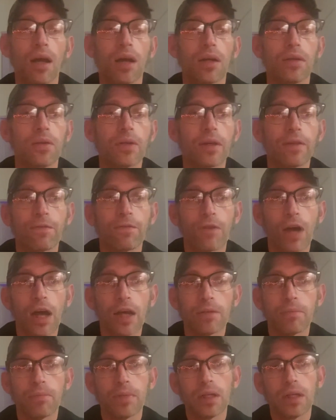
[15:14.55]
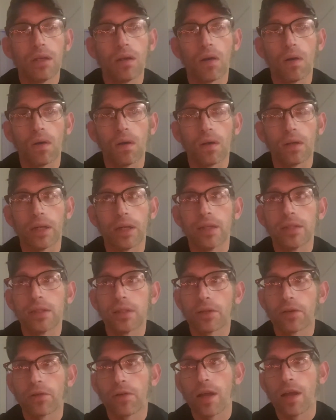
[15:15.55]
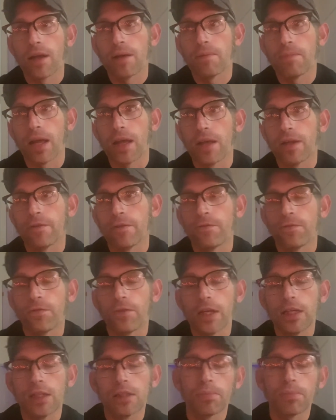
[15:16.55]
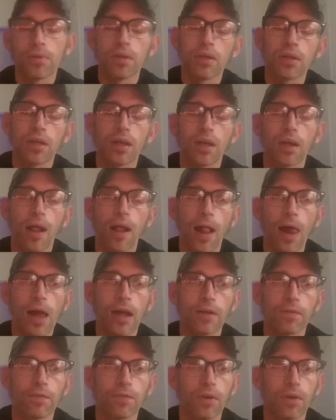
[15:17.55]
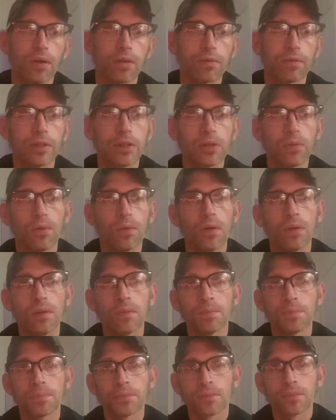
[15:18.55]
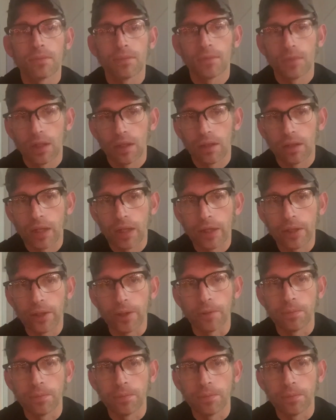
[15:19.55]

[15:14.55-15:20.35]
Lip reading: You can find me on Instagram and Facebook at Fall Ritual. Thank you.